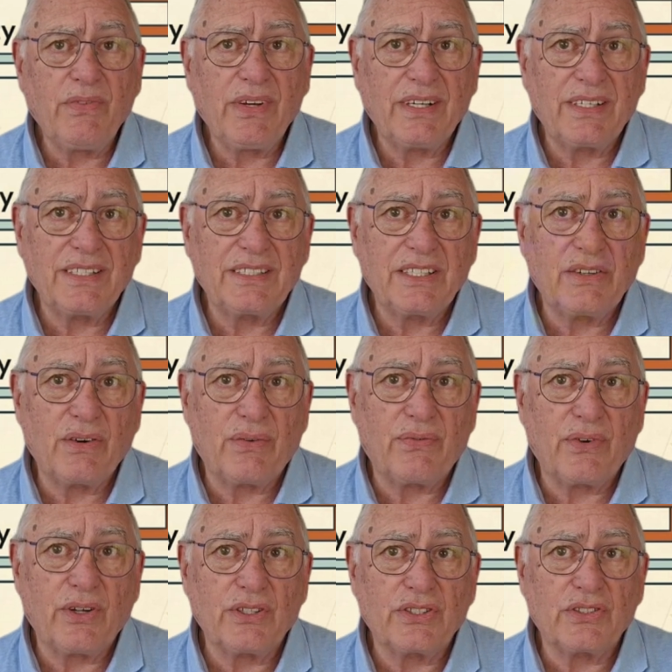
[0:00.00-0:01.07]
validity
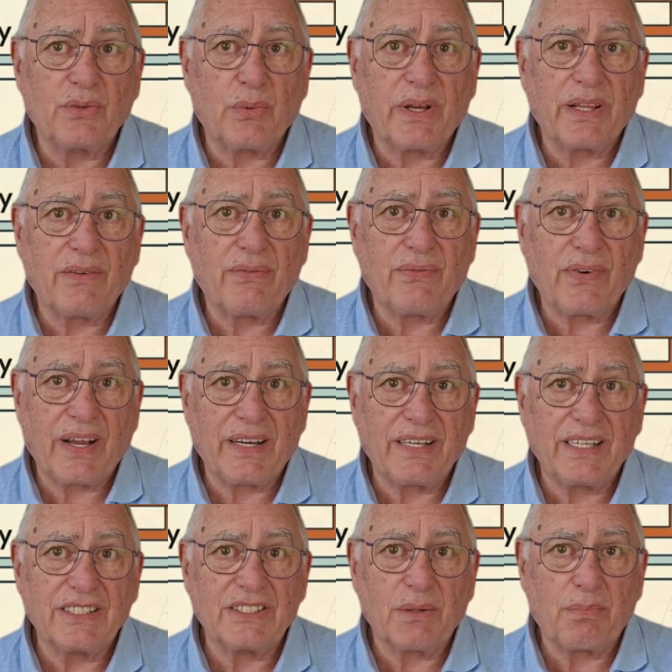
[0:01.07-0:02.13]
refers to whether
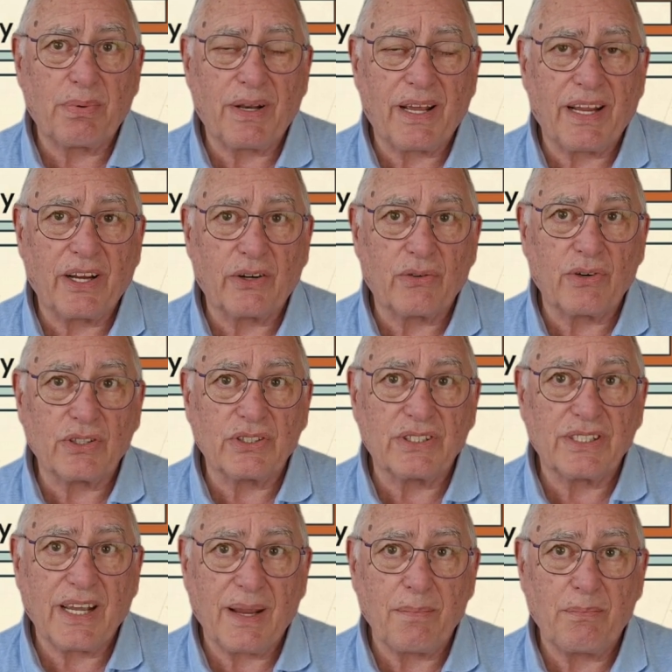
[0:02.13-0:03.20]
findings apply across
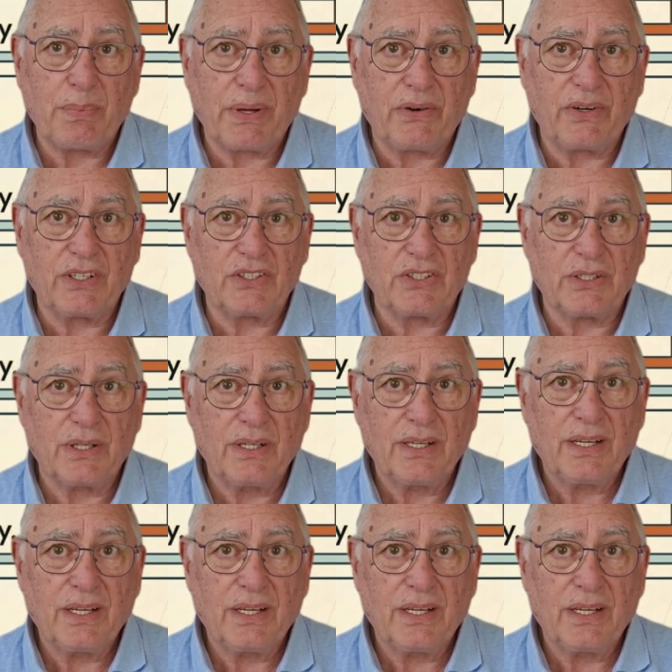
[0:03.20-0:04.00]
time periods.